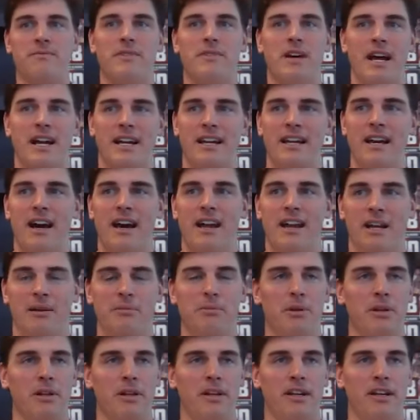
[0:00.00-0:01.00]

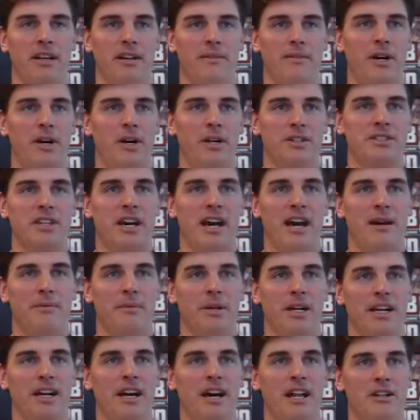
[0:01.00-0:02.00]
iconic play of all time
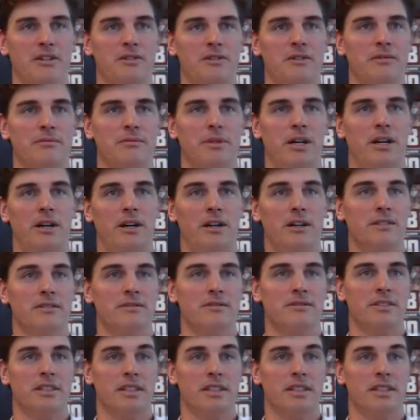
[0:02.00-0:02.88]
in college football,